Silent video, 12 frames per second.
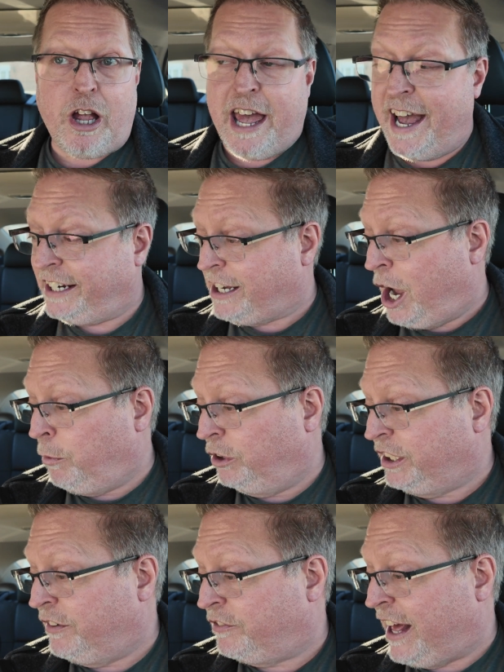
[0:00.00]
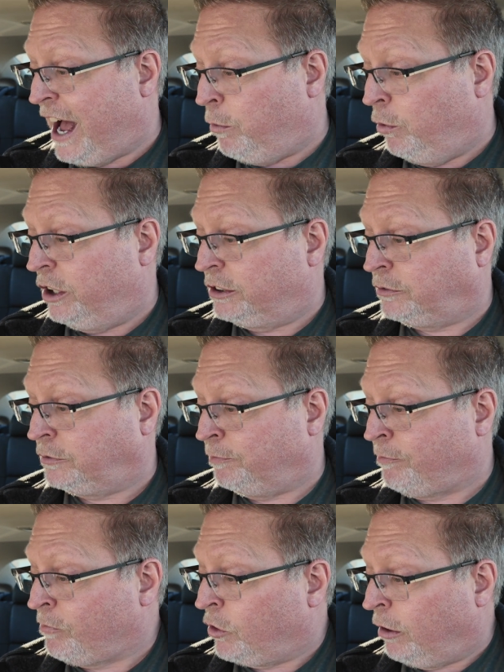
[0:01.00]
Heck, I will give that one
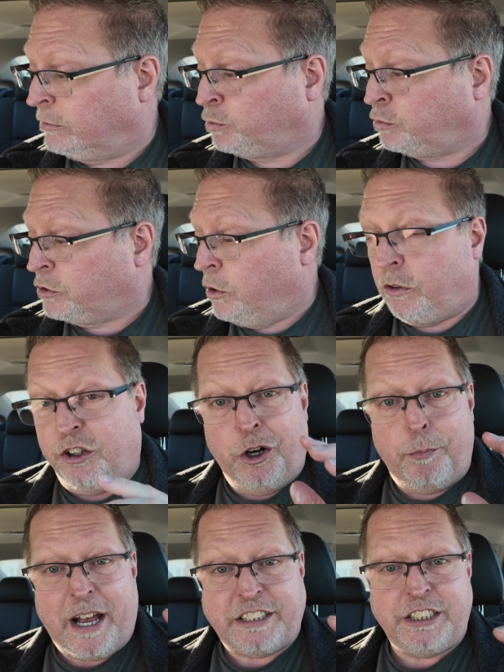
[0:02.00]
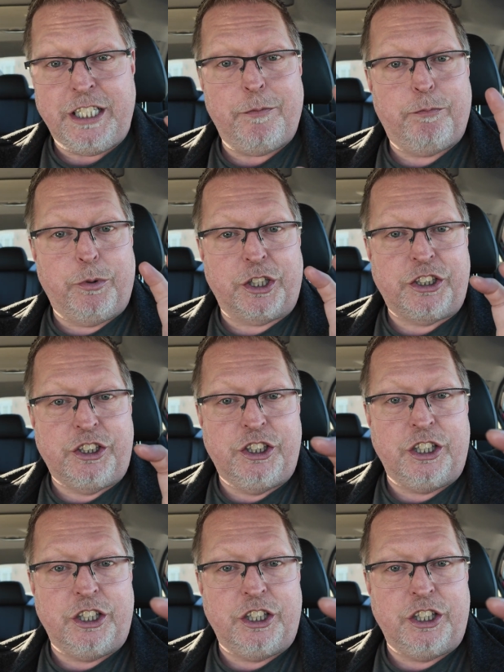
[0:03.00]
a little messy, but